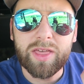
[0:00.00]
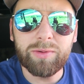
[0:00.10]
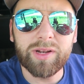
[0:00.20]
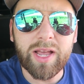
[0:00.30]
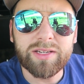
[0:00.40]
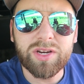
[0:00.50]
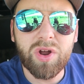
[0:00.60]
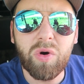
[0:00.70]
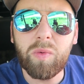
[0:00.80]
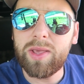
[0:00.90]
They would like to
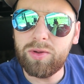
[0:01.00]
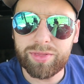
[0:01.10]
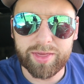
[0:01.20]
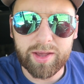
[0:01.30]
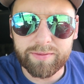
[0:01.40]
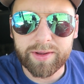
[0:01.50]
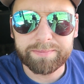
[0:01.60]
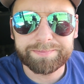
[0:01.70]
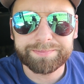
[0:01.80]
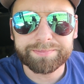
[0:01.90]
know what you think of it.